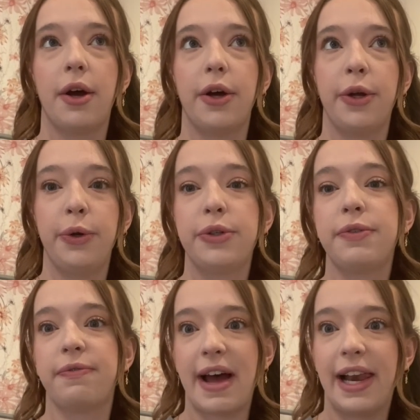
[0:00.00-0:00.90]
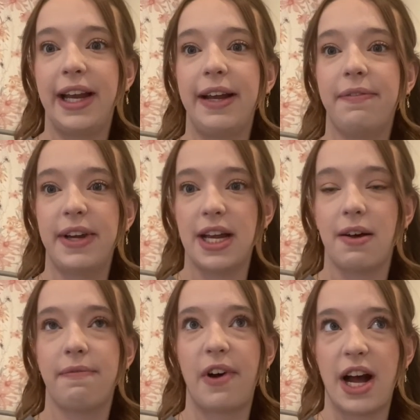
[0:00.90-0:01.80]
Ouse Valley
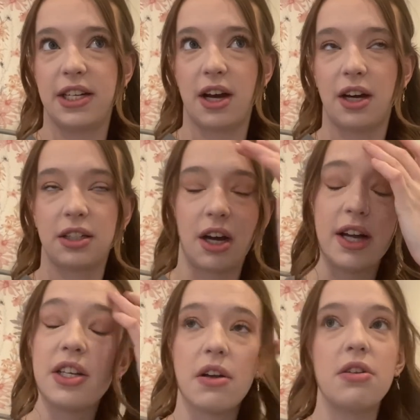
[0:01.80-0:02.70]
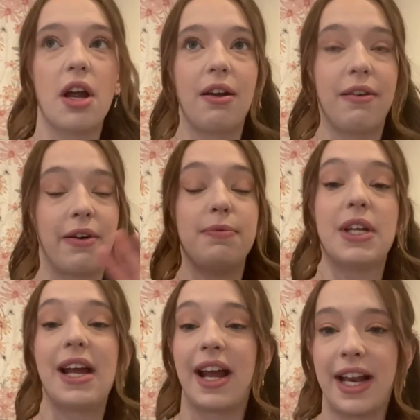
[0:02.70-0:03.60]
Viaduct. I don't know if I'm
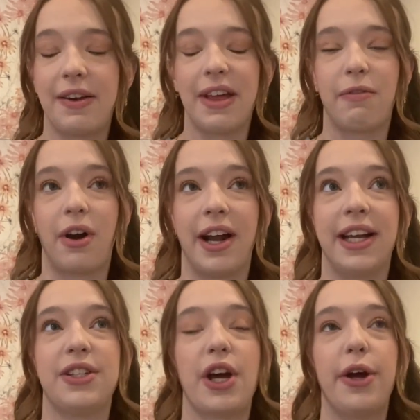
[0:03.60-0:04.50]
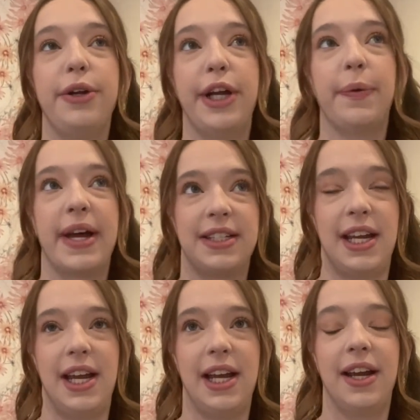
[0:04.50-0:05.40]
saying any of that right. It's
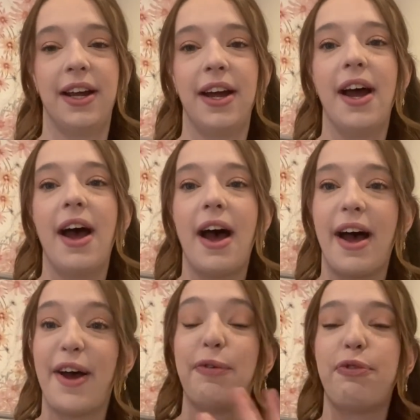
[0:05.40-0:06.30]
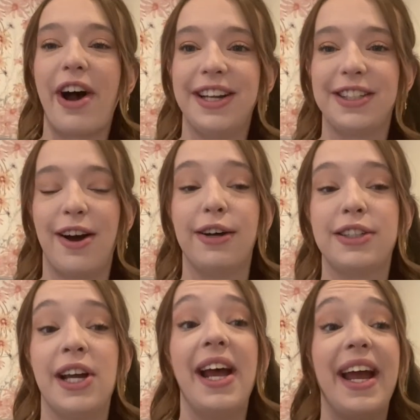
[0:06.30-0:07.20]
O-U-S-E
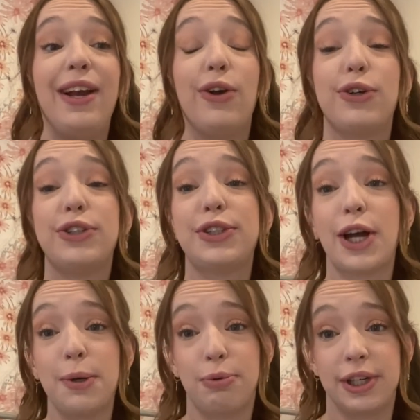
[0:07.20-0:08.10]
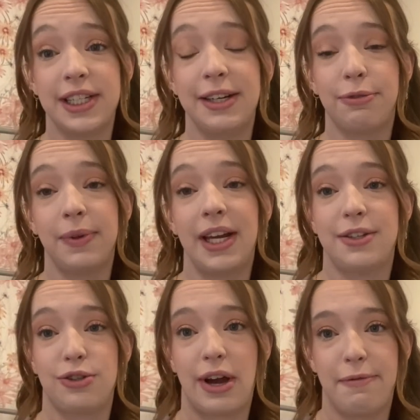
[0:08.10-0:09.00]
Viaduct. It looks so pretty from the
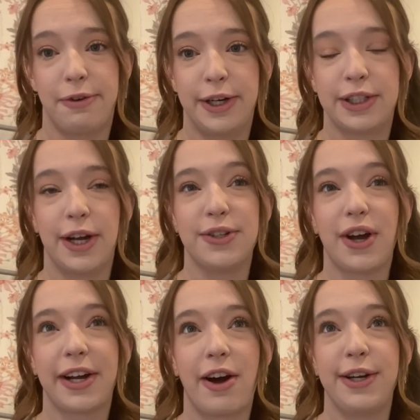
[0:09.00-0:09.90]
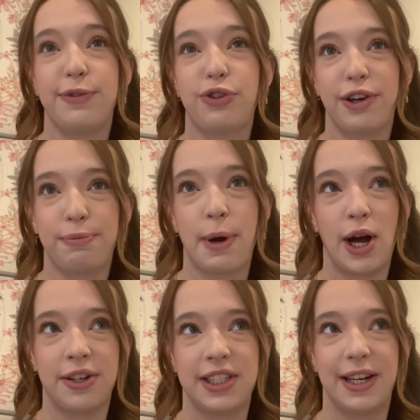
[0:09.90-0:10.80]
Instagram photos. I kind of drove
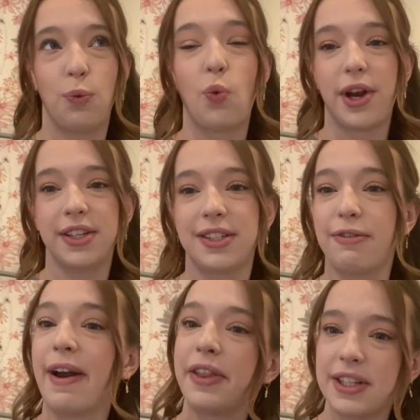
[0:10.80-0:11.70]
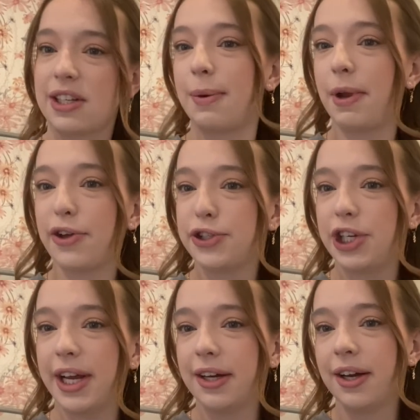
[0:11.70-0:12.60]
past it once around this time last
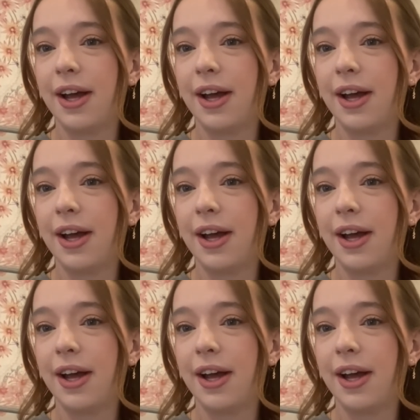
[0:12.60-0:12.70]
year,